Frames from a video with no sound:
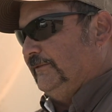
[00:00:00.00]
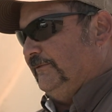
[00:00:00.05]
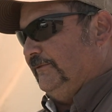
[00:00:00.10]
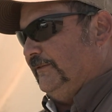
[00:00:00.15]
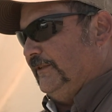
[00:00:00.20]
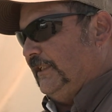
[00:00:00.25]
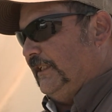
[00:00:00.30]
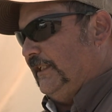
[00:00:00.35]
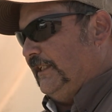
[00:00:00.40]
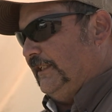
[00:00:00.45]

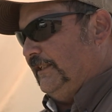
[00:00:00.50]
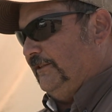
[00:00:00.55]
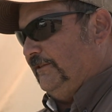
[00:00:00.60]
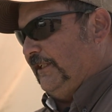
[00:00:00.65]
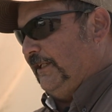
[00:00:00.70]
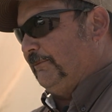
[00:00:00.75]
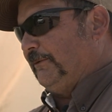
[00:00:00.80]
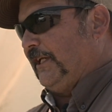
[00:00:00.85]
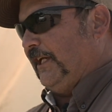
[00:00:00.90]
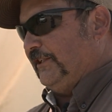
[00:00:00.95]
uh,
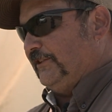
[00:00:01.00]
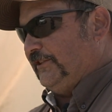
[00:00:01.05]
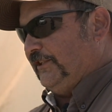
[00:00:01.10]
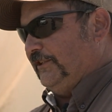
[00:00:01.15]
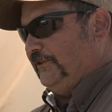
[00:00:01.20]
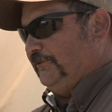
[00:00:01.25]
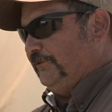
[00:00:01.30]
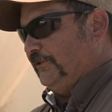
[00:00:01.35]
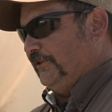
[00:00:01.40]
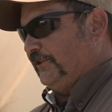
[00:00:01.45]
MKC
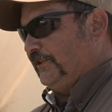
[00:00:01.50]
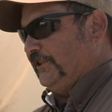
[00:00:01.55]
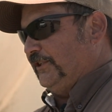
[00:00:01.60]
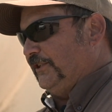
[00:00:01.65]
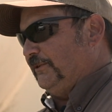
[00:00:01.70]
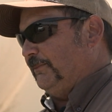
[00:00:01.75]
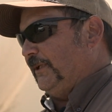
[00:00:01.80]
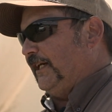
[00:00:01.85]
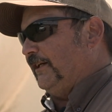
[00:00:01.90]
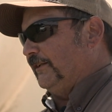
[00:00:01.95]
is real good
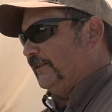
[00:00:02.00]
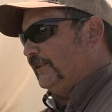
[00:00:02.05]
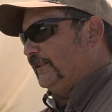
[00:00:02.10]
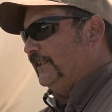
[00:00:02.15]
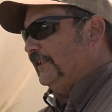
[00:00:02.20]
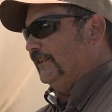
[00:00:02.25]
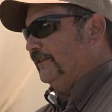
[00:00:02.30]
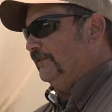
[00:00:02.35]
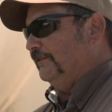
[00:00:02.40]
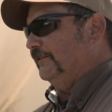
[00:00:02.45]
about
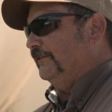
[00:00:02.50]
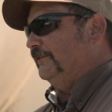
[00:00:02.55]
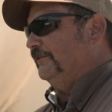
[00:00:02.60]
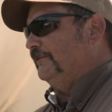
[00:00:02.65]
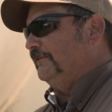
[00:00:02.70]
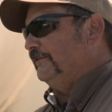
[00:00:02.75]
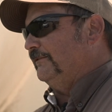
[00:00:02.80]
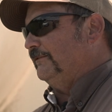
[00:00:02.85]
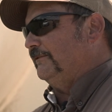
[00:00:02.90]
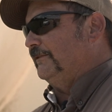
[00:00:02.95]
getting
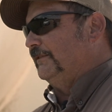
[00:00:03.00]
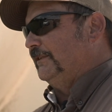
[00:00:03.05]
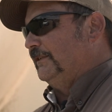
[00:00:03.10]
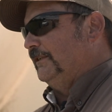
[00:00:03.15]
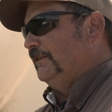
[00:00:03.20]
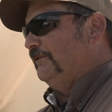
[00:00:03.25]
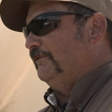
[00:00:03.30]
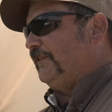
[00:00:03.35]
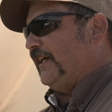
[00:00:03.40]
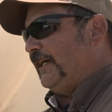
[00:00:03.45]

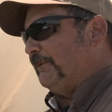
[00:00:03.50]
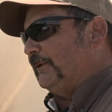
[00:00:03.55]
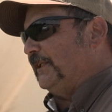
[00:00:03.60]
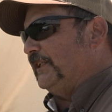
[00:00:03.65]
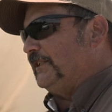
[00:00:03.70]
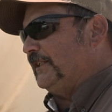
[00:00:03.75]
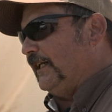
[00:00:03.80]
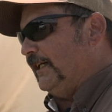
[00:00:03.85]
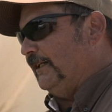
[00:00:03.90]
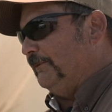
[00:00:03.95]
family
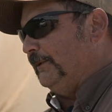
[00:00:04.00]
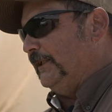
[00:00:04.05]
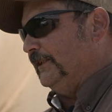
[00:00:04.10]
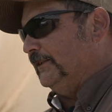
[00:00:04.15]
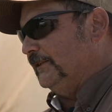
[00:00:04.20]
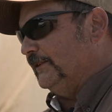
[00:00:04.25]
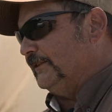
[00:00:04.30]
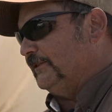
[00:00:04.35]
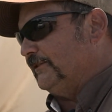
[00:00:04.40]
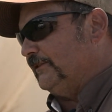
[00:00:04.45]
time
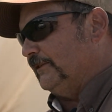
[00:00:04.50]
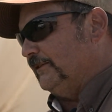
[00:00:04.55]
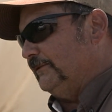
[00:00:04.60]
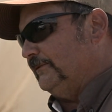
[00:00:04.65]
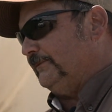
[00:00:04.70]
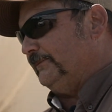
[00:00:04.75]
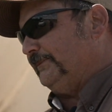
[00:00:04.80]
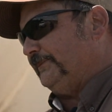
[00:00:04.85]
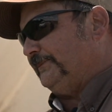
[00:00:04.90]
in. So.